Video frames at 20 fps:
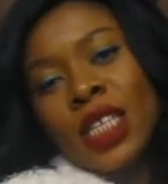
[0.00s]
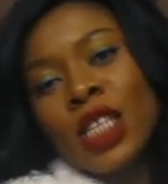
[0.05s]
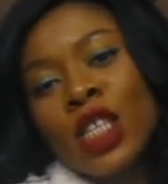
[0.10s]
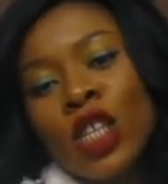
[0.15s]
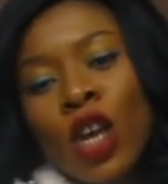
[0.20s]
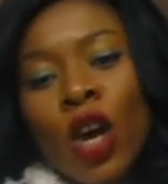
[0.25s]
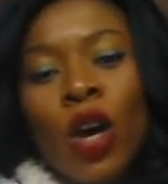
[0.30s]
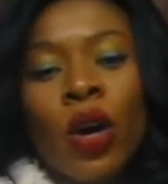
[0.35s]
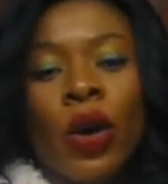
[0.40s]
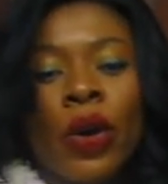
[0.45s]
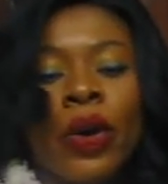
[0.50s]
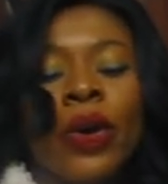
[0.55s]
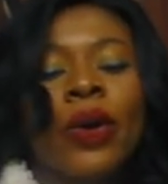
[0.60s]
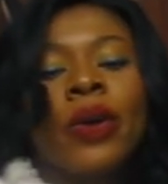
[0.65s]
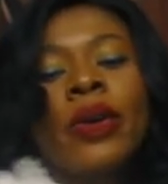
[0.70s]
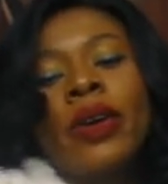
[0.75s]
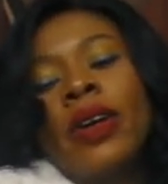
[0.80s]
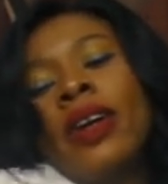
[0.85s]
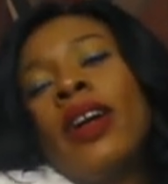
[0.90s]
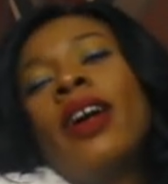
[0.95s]

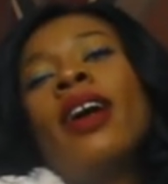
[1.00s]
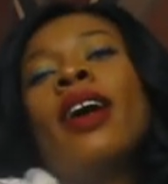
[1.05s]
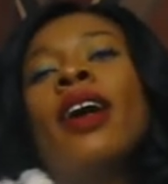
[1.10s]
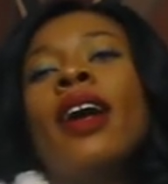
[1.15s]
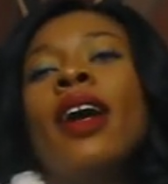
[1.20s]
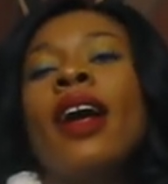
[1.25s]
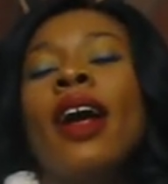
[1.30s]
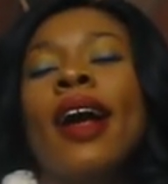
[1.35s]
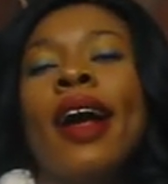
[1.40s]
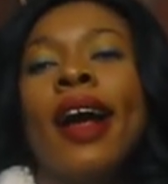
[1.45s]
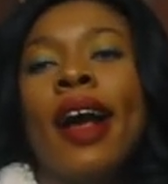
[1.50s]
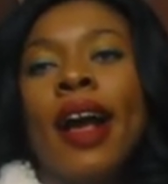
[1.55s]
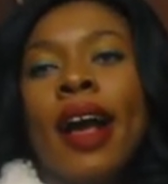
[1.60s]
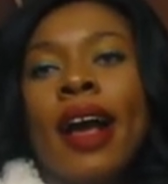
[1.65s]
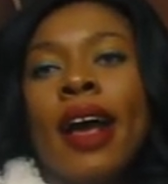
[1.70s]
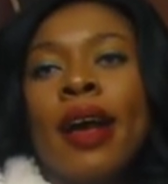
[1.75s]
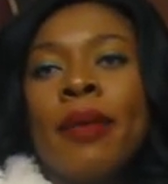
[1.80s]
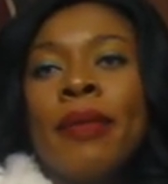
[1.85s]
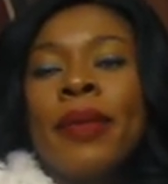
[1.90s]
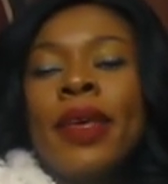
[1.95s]
So
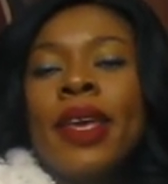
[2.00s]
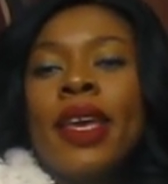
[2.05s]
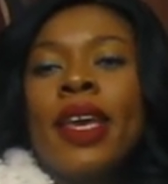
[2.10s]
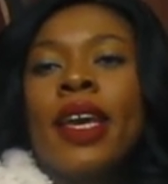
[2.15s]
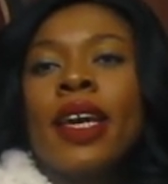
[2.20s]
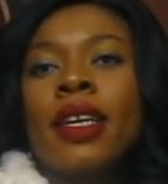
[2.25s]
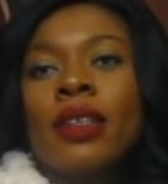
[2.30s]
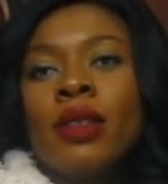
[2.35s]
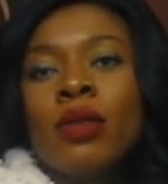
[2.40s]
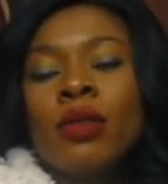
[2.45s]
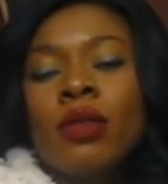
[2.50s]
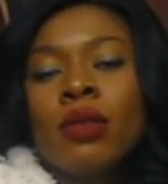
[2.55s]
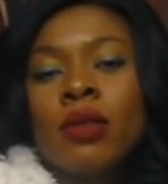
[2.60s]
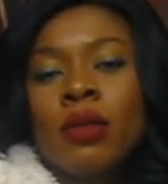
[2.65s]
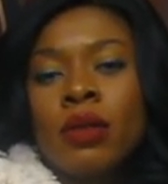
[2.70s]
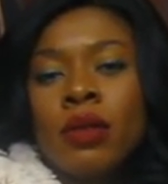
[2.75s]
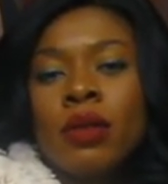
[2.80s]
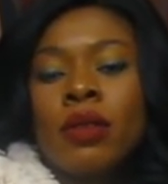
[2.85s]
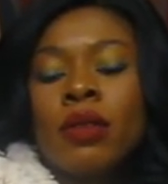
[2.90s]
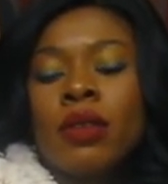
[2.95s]
I'm here
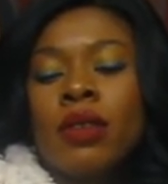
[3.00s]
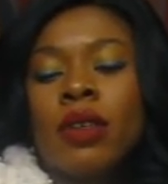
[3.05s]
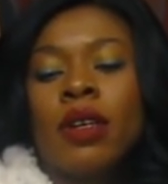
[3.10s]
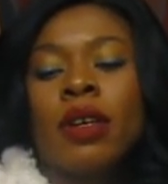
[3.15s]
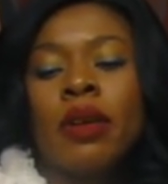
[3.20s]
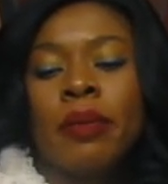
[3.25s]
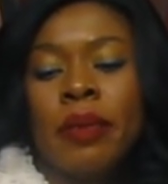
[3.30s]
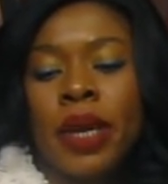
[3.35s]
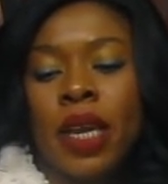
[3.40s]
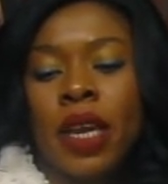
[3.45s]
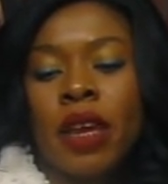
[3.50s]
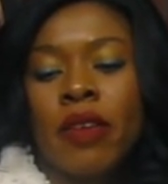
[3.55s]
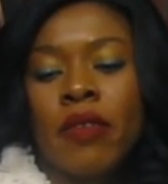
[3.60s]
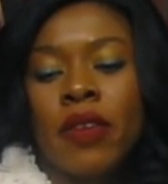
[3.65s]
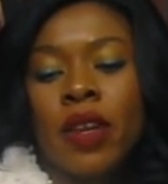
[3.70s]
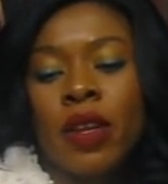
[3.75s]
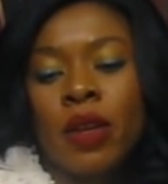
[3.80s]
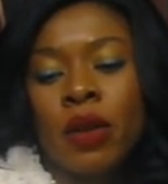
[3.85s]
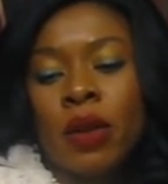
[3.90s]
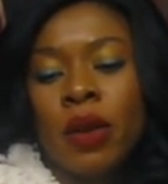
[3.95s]
to make a
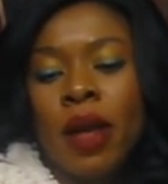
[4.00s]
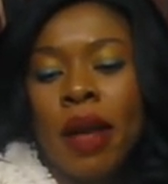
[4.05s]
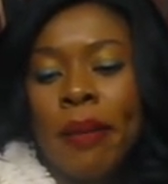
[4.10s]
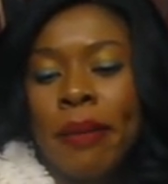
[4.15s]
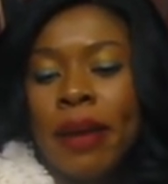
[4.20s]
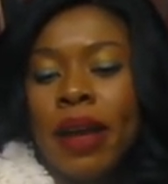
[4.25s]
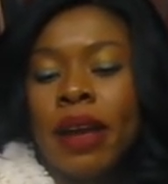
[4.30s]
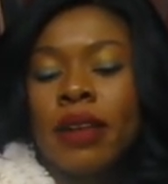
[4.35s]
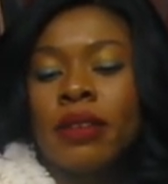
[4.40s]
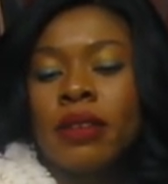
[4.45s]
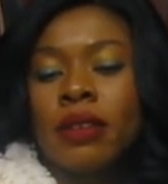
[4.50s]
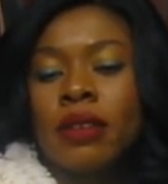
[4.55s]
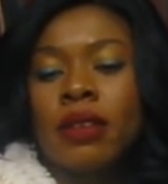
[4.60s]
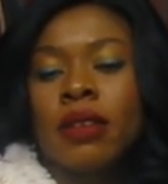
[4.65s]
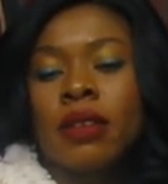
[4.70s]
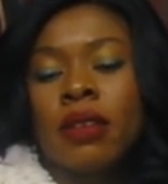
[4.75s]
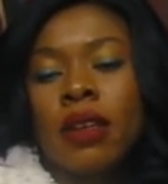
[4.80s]
video about